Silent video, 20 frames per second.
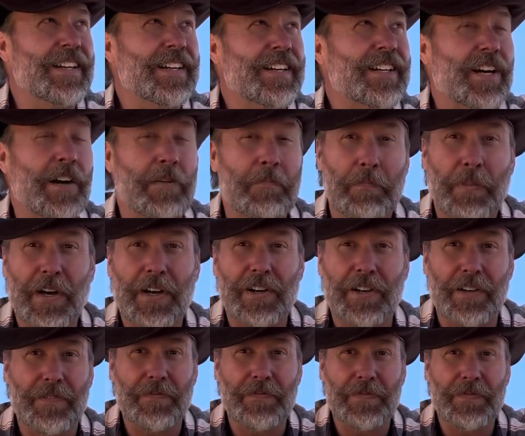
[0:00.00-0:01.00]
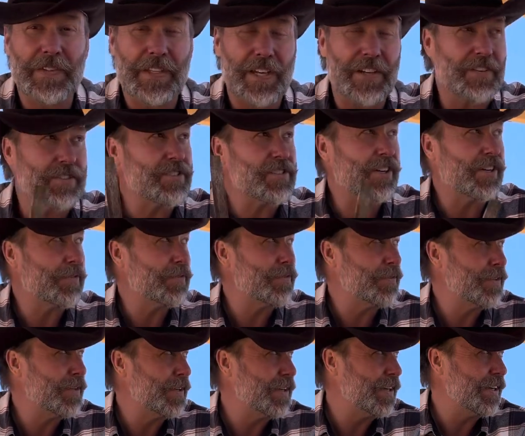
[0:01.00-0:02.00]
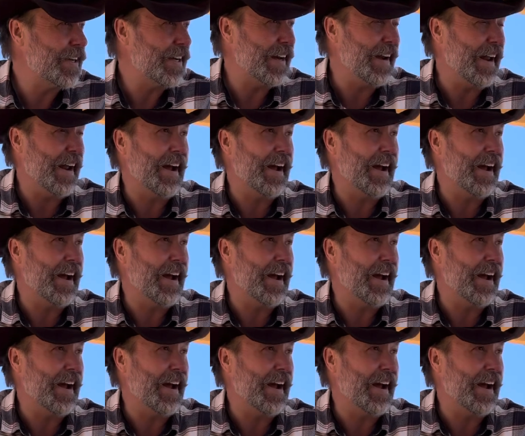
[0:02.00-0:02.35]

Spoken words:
Come putter. Get yourself an